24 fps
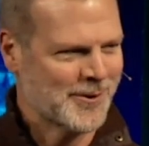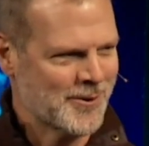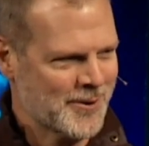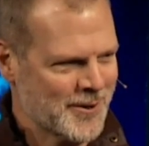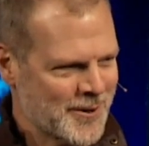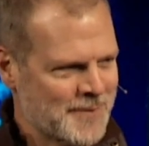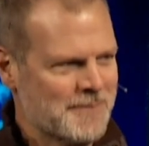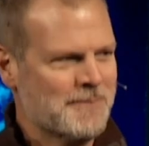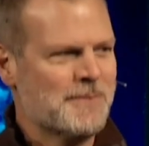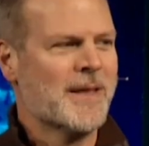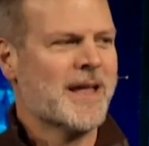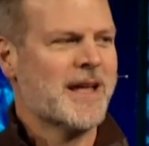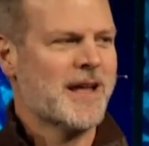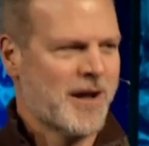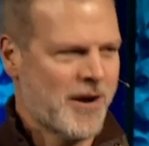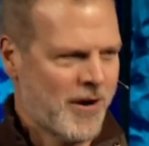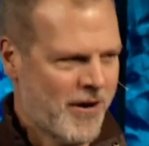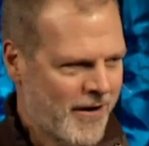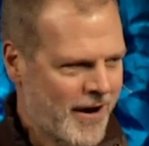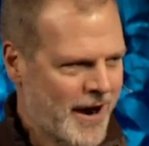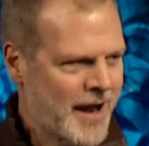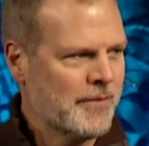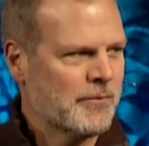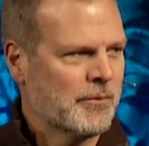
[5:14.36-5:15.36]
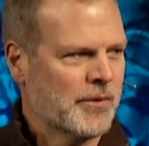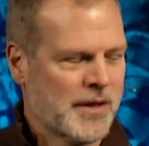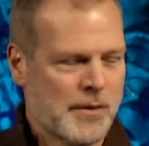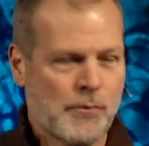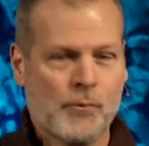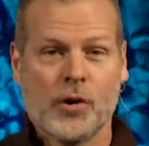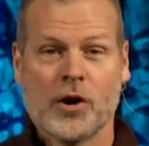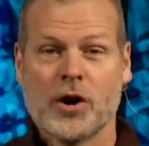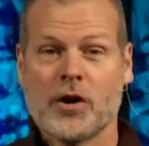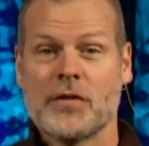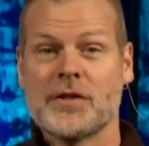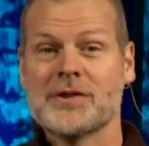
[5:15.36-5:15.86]
the Lord, all right, well
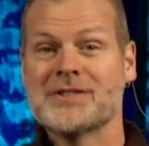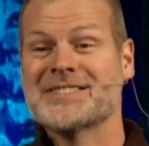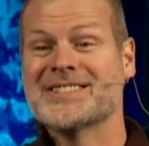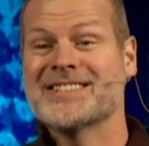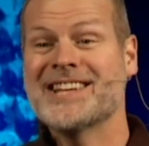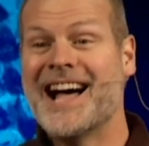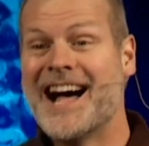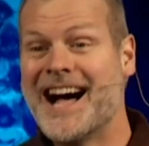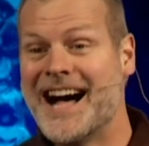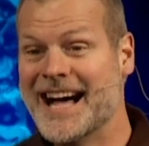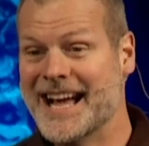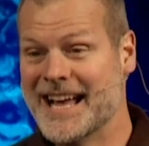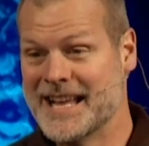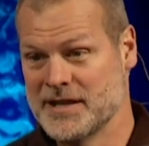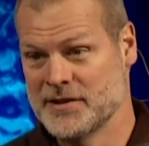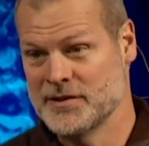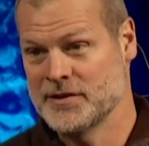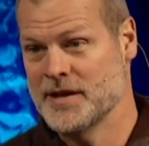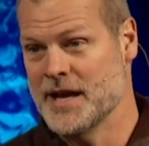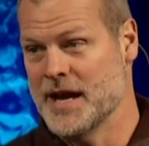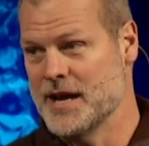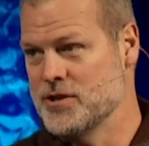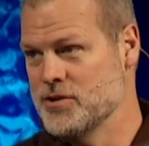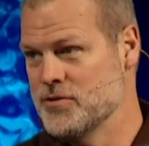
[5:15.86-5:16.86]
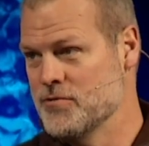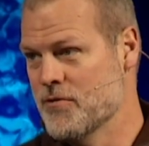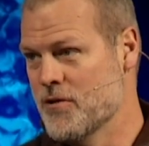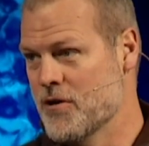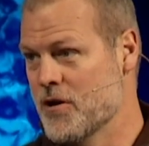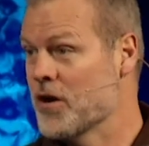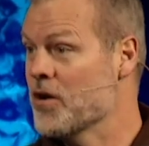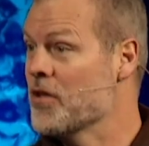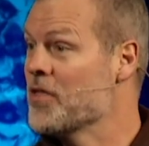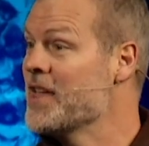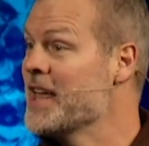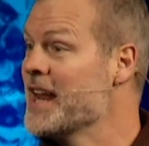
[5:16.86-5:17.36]
then what are the signs that
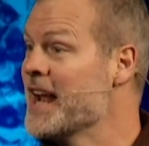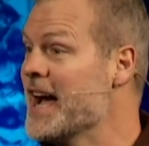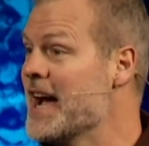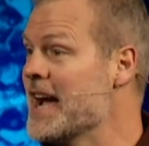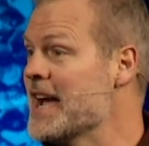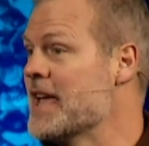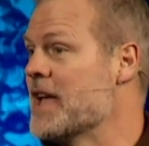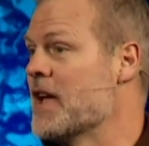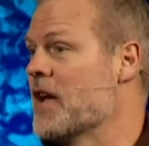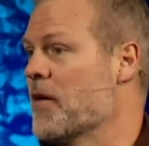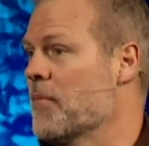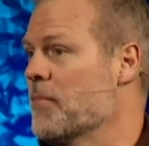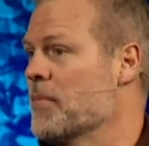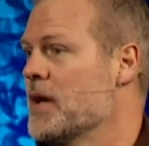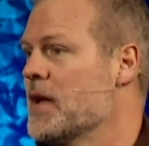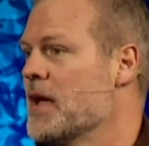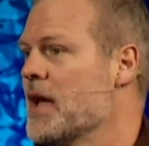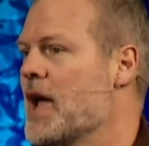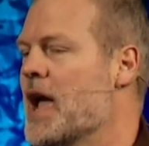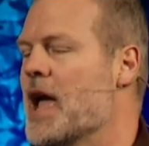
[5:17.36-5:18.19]
you are, that I am?